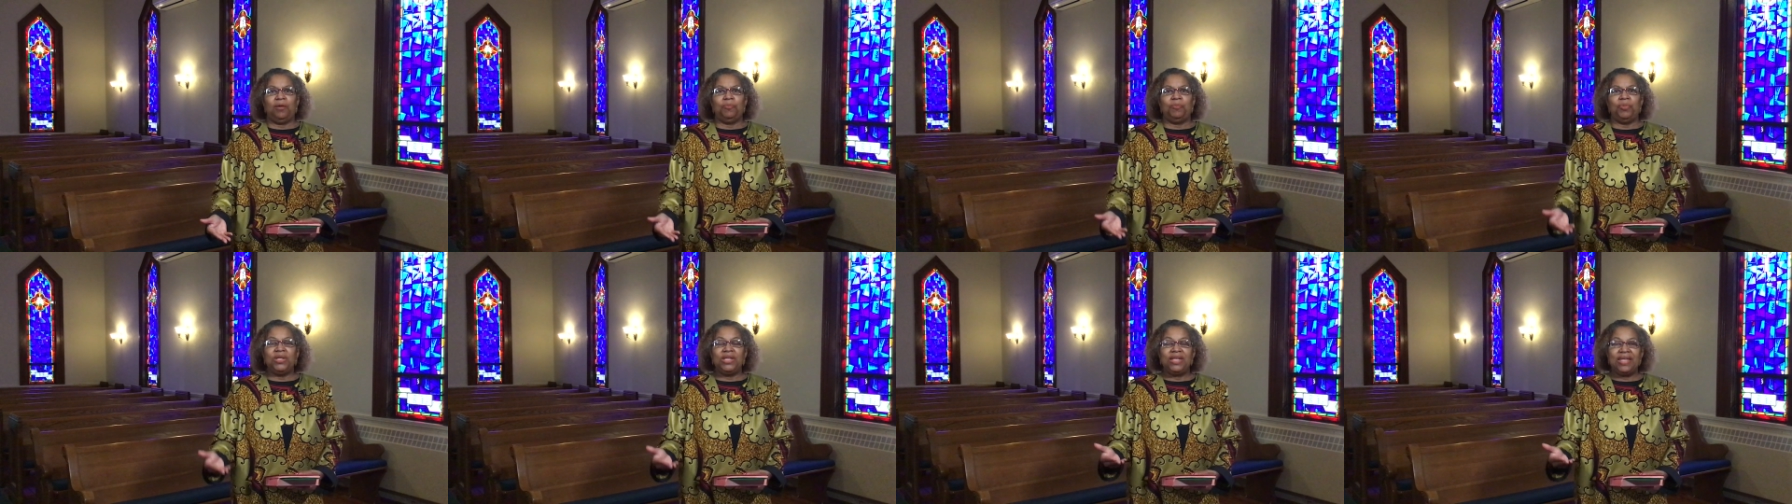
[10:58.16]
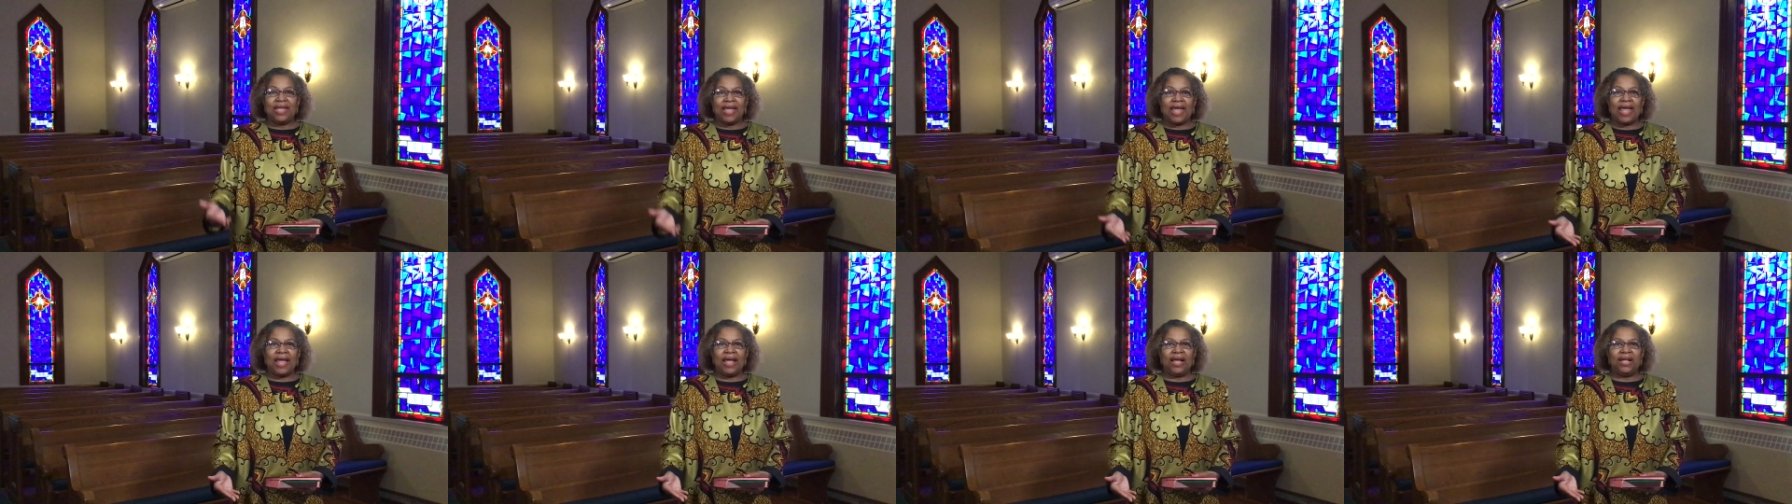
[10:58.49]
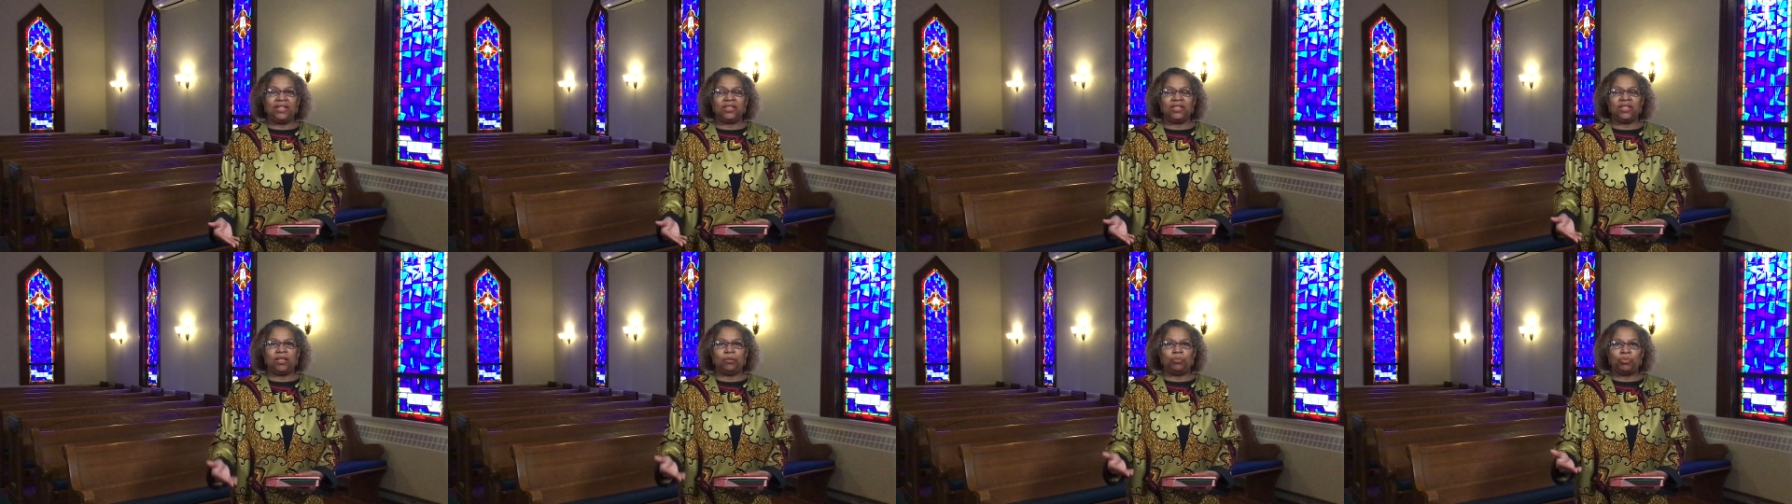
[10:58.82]

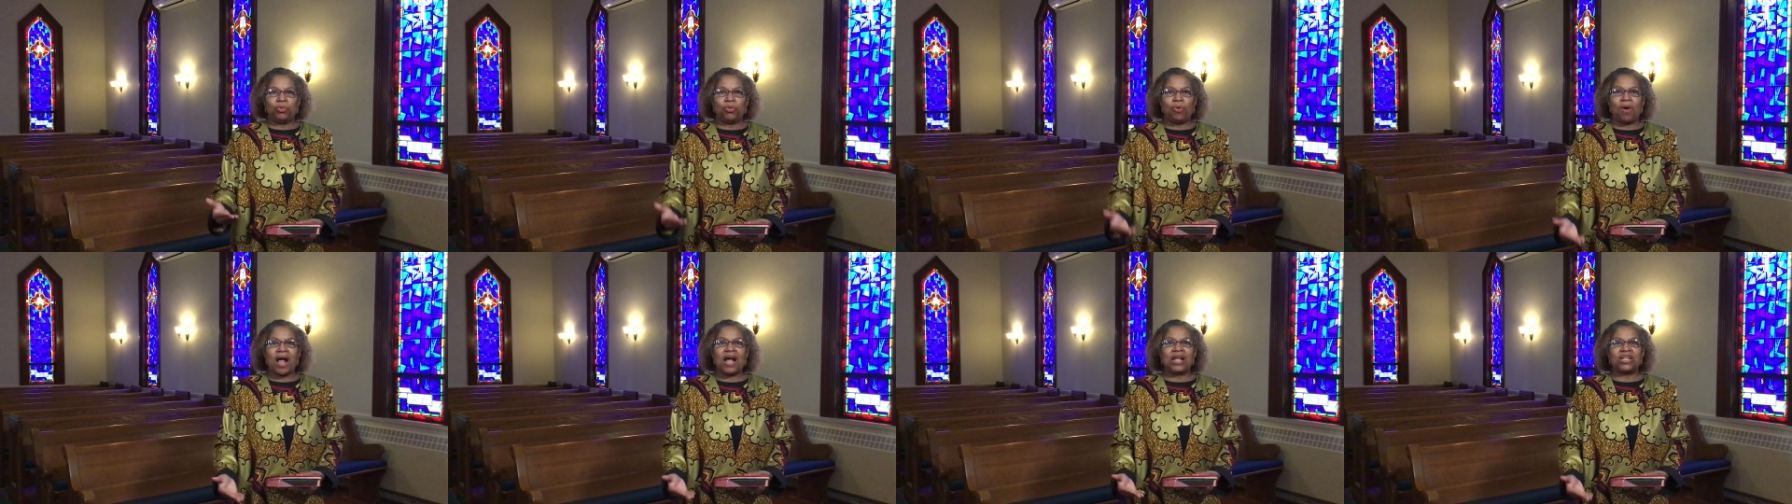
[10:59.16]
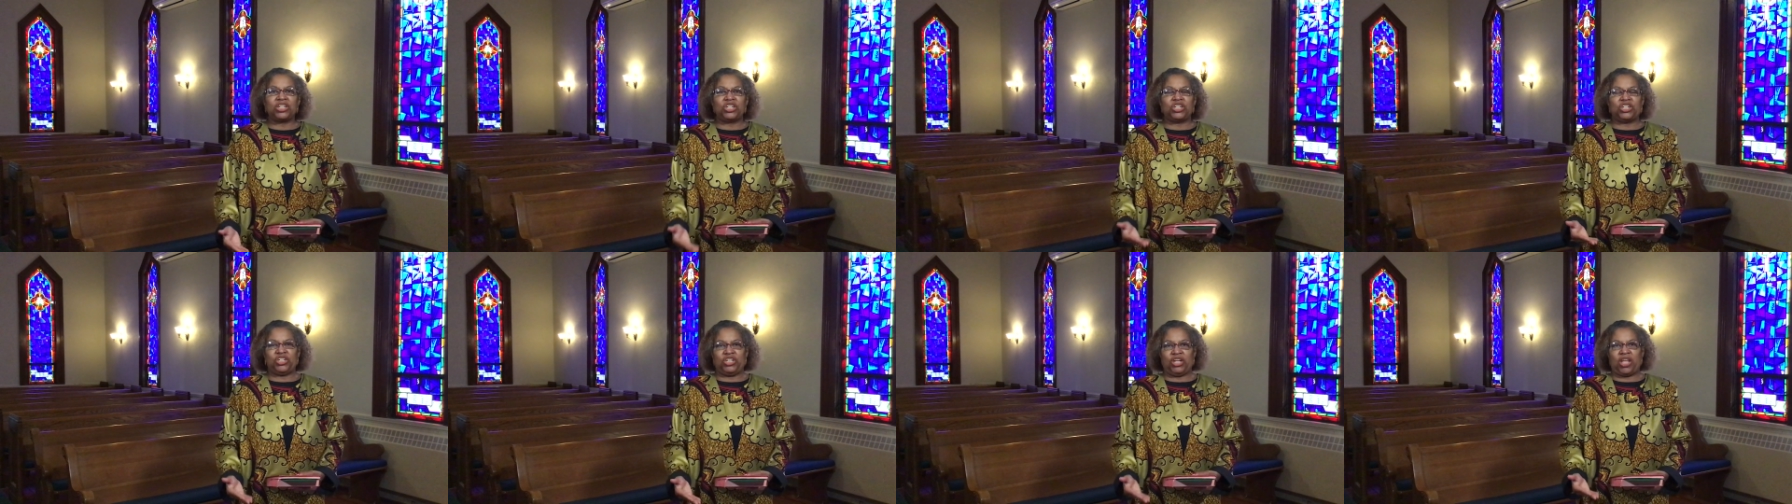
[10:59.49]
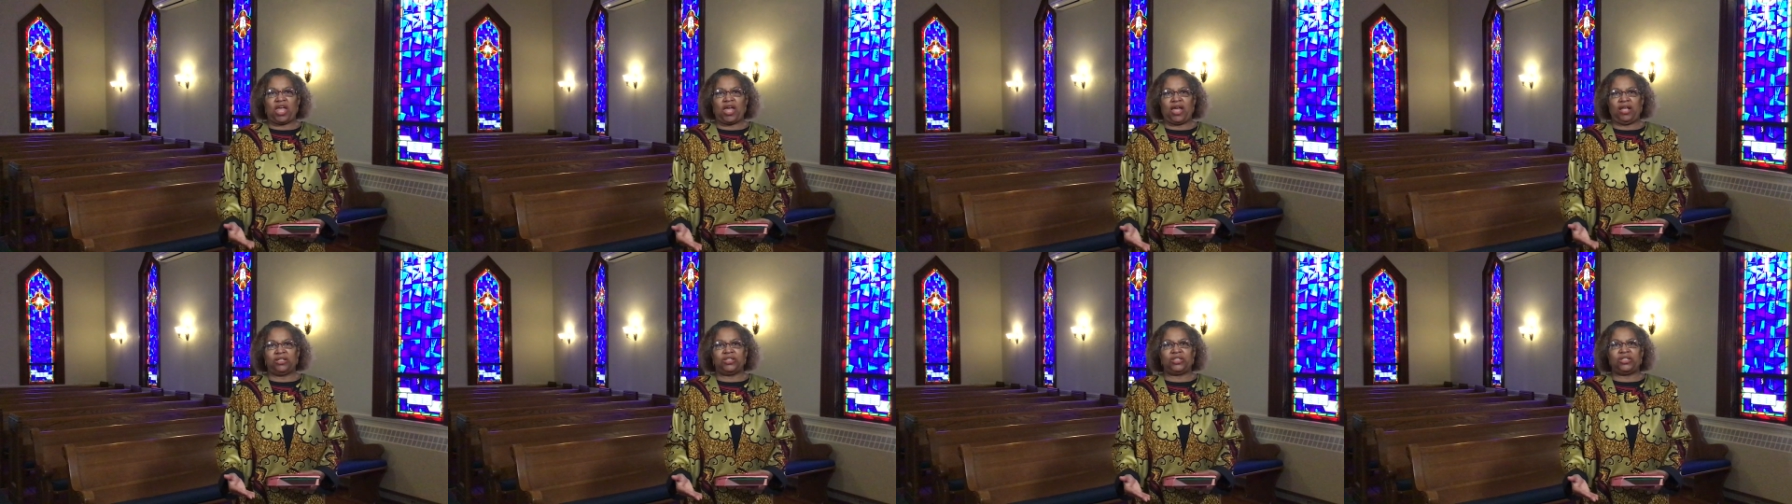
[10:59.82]
began the
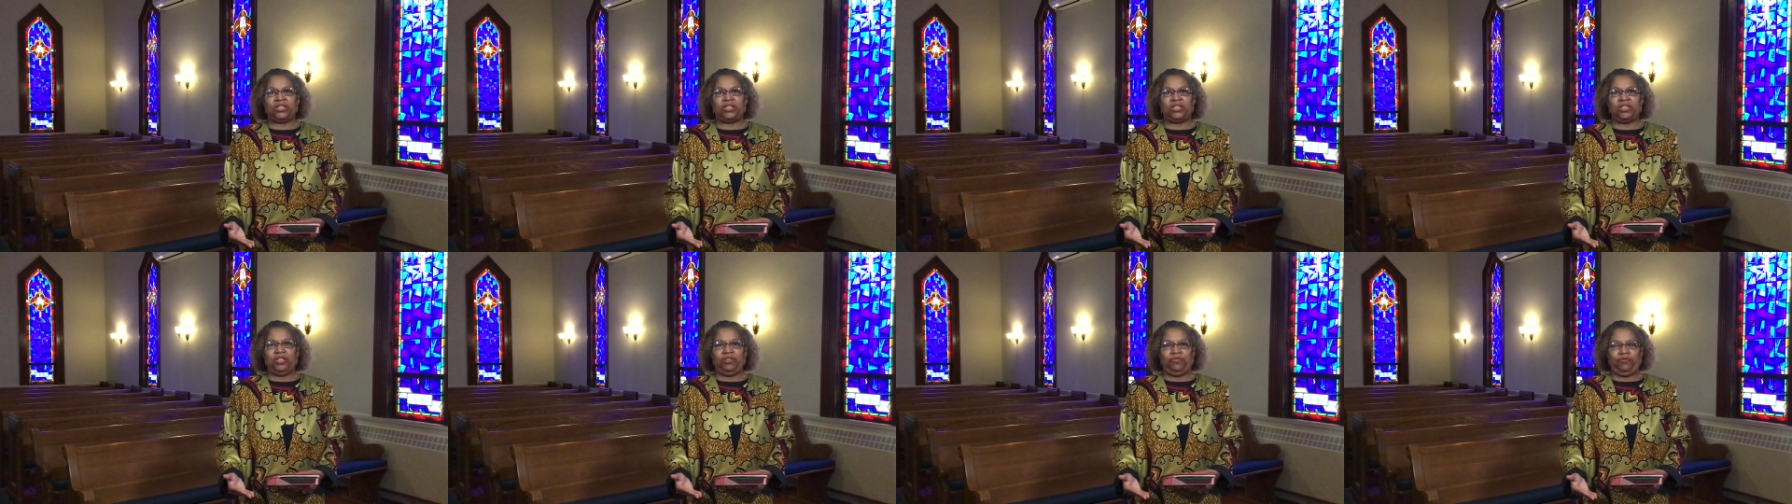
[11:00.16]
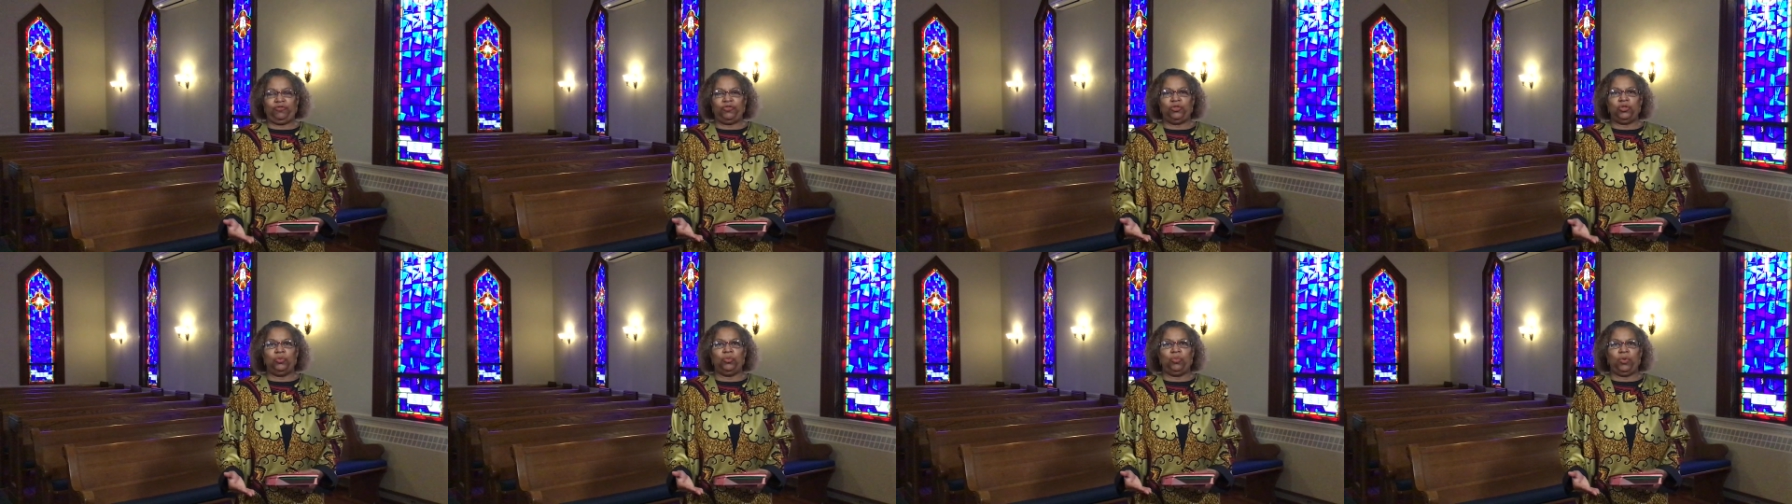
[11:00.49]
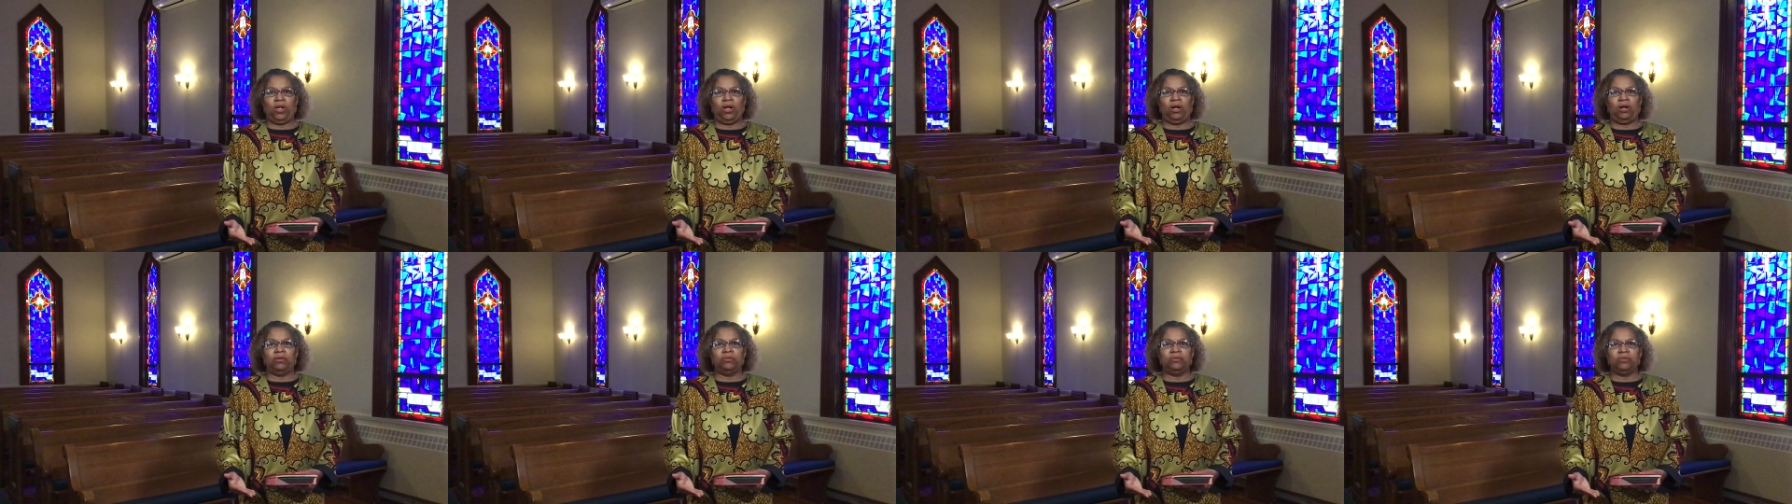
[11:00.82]
process, if you
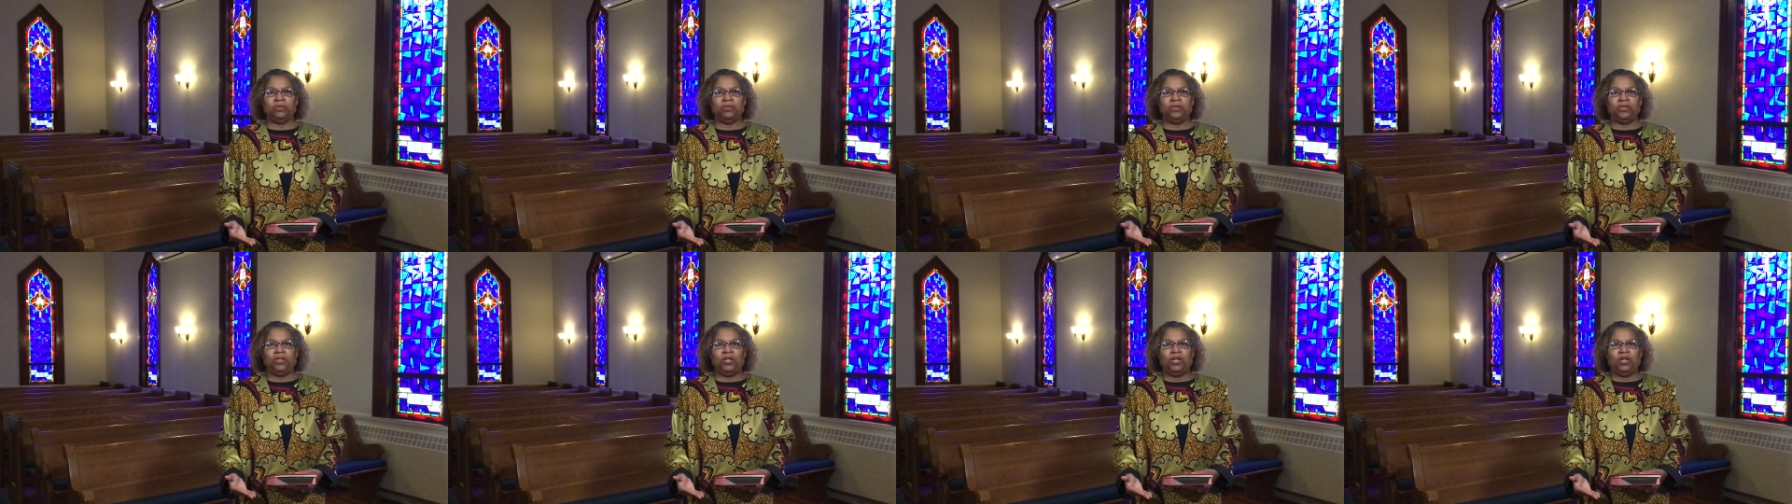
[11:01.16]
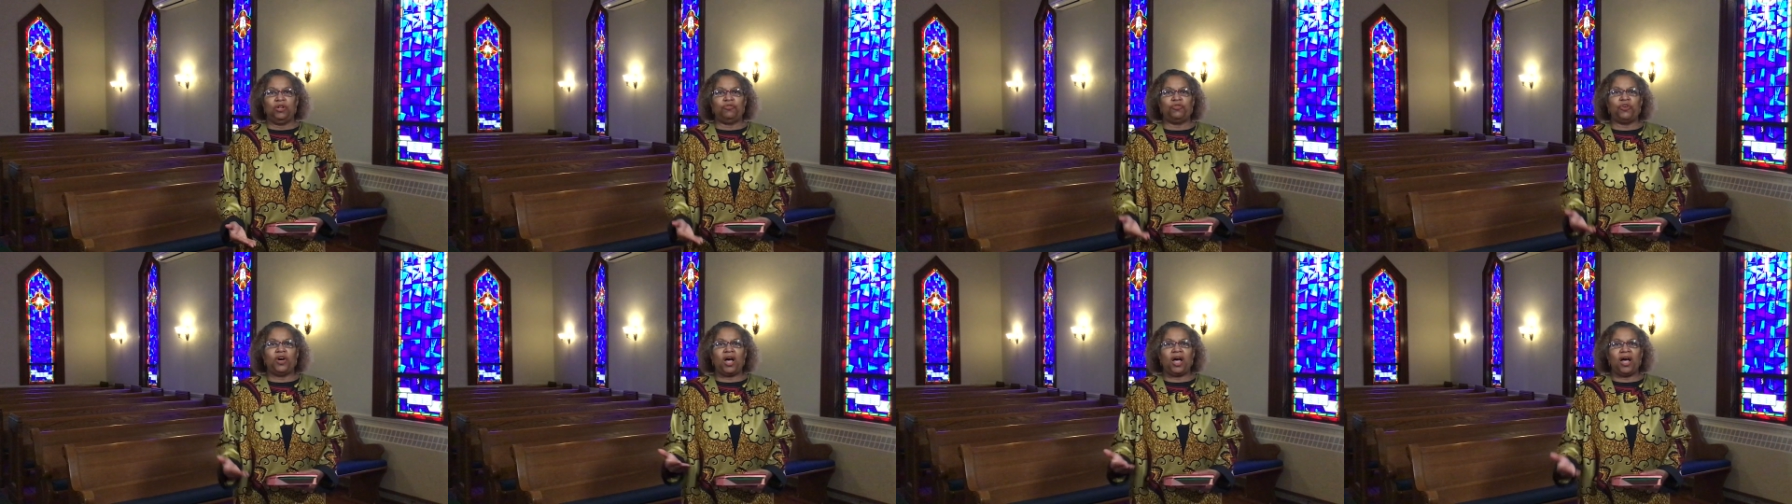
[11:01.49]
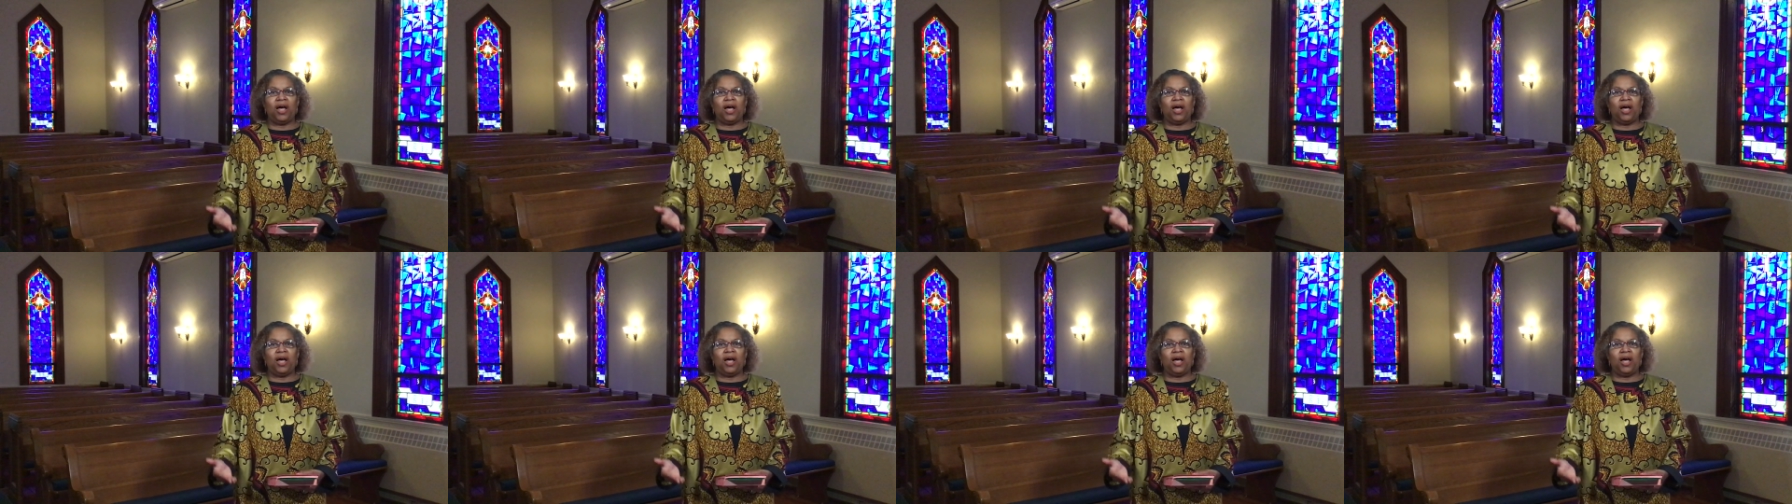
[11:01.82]
will, for